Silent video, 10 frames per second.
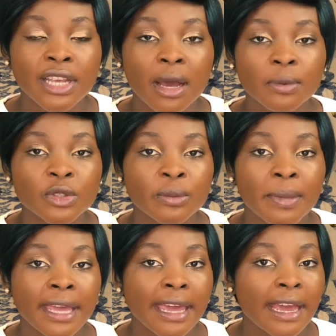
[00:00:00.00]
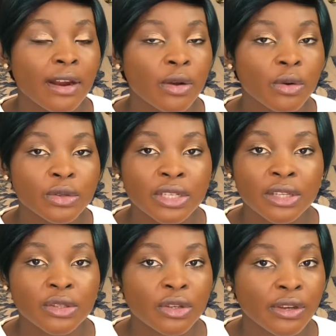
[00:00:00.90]
helps to make air goes
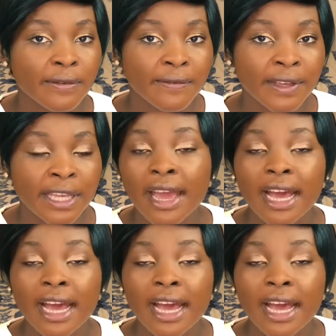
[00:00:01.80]
into your V,